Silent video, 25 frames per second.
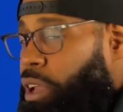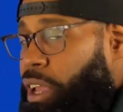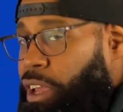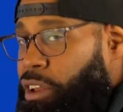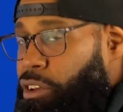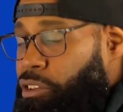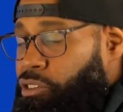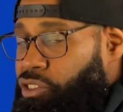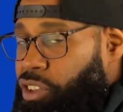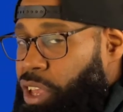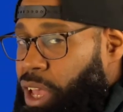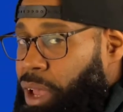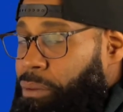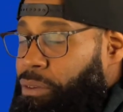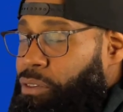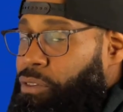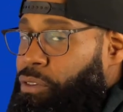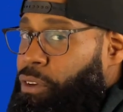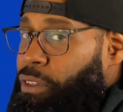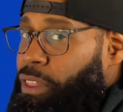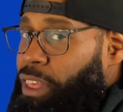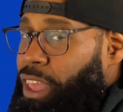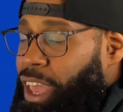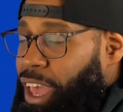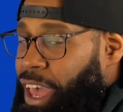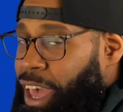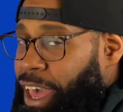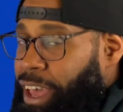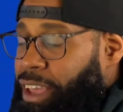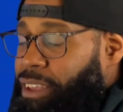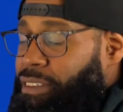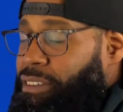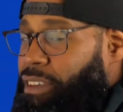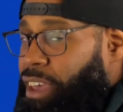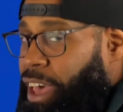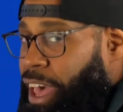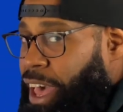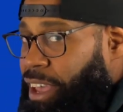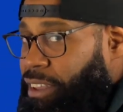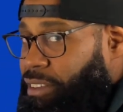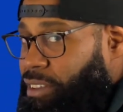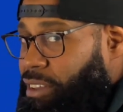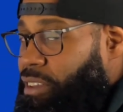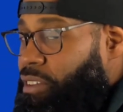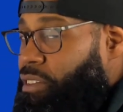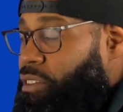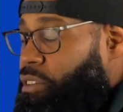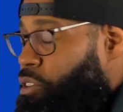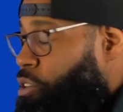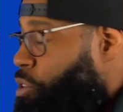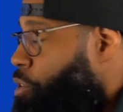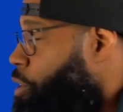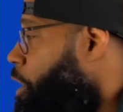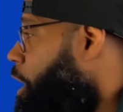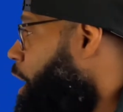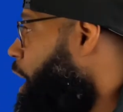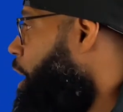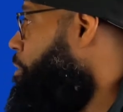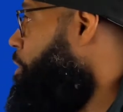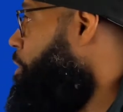intercepts for the x-axis. You can have